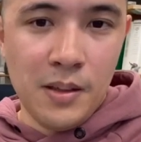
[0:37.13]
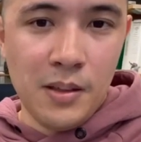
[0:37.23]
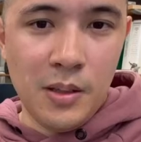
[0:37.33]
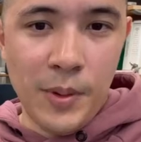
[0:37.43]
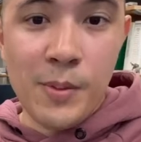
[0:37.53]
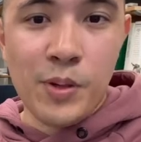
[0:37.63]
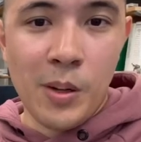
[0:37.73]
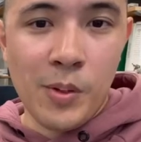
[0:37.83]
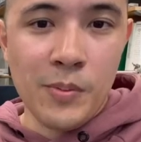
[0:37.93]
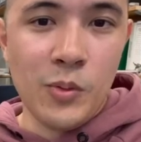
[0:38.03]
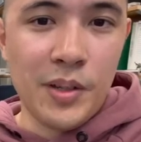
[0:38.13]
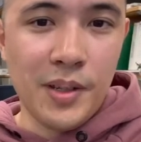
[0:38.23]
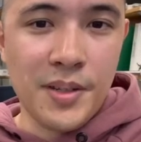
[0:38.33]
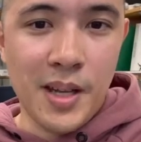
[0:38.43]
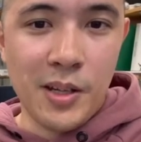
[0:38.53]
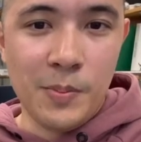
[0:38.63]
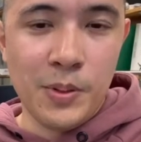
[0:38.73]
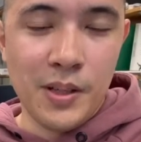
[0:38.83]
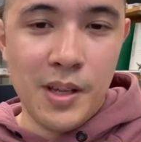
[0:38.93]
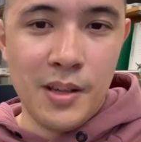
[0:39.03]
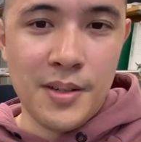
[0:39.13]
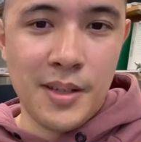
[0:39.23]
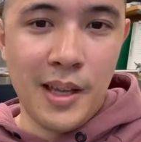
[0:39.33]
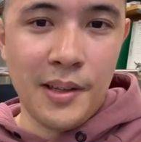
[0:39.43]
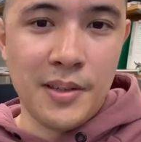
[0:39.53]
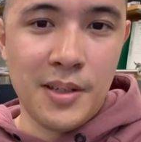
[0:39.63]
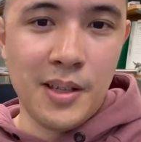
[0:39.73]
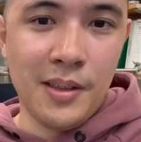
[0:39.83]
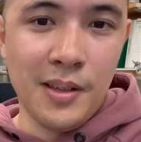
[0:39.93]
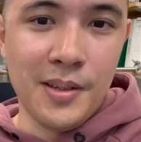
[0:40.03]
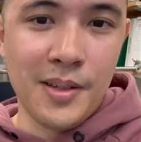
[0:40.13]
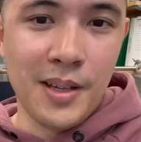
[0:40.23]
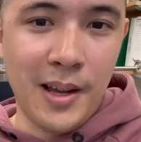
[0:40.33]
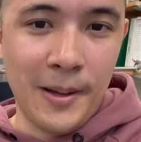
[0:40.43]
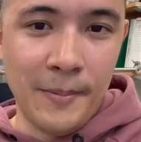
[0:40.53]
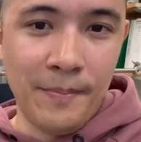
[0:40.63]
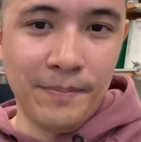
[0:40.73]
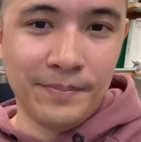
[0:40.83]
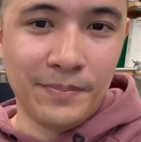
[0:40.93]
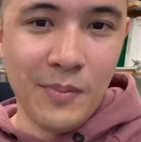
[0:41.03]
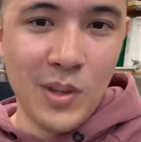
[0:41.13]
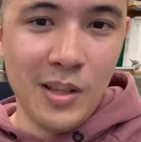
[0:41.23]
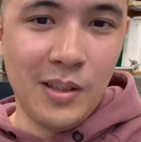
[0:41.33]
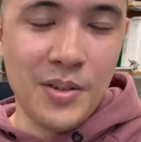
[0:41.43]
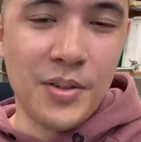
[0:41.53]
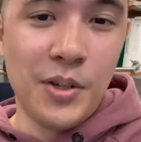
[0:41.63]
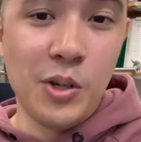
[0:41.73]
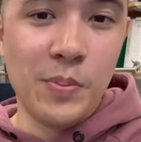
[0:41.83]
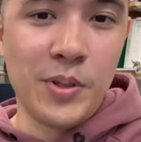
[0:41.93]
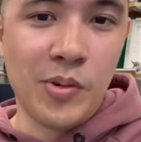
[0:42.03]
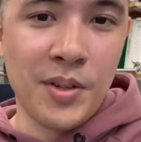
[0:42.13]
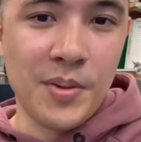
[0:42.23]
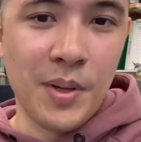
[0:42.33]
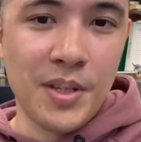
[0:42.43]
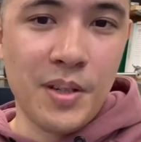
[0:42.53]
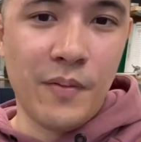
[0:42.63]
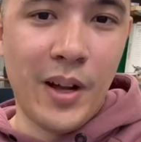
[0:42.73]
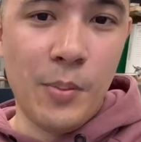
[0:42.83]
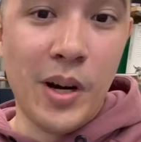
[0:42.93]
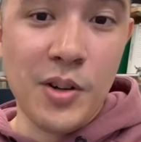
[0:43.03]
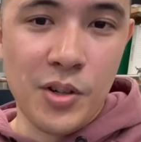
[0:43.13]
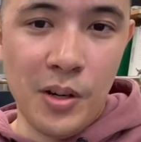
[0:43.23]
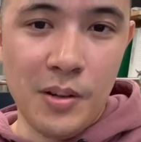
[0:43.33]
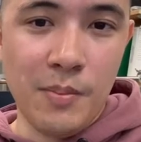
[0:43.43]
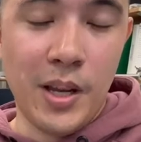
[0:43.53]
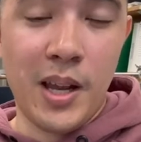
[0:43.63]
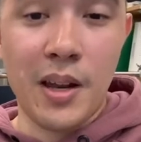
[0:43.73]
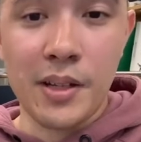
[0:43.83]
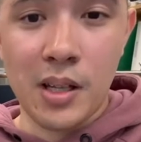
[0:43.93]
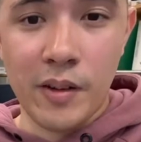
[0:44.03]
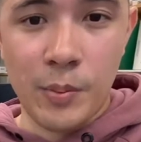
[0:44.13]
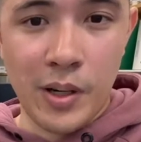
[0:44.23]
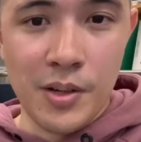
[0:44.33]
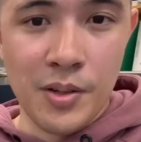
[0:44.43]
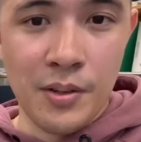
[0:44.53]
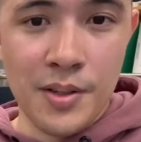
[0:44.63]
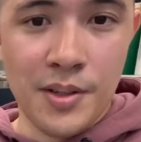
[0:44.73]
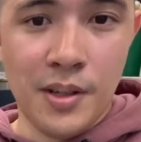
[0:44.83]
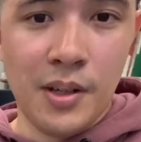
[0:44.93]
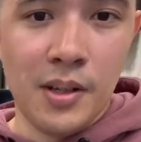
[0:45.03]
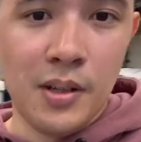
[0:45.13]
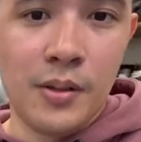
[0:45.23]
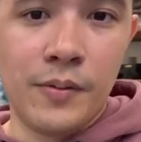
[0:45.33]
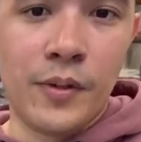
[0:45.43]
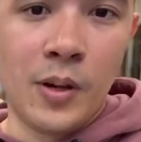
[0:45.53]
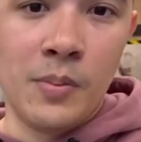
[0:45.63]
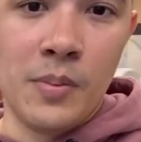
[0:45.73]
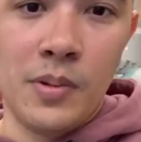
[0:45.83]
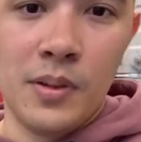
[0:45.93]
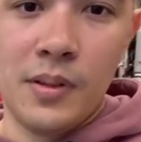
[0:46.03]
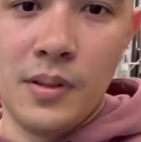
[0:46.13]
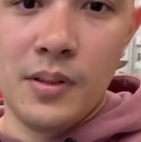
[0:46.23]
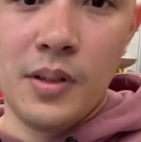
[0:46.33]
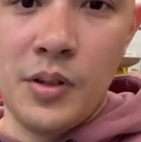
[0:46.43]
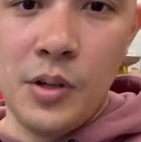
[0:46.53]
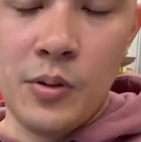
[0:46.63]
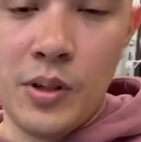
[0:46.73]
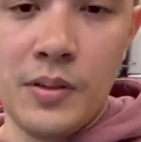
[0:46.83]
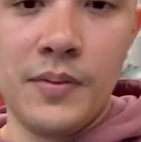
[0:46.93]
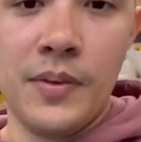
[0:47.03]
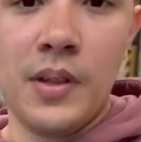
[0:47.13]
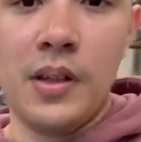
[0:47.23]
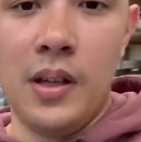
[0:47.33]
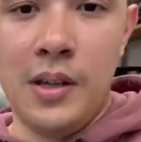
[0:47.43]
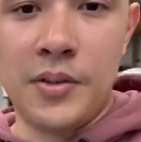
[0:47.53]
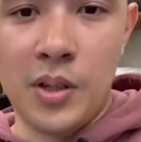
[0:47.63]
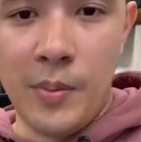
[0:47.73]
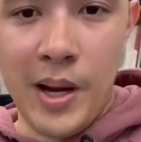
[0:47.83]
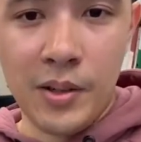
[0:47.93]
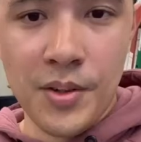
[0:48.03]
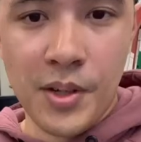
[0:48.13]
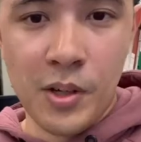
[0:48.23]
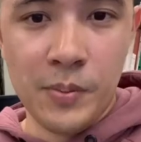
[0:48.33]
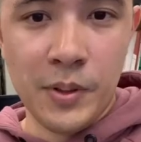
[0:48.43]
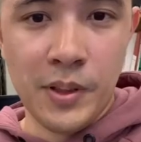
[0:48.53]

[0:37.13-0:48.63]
The big problem with this setup is that this tube transmits vibration, mechanical vibrations from the viewer into the microscope,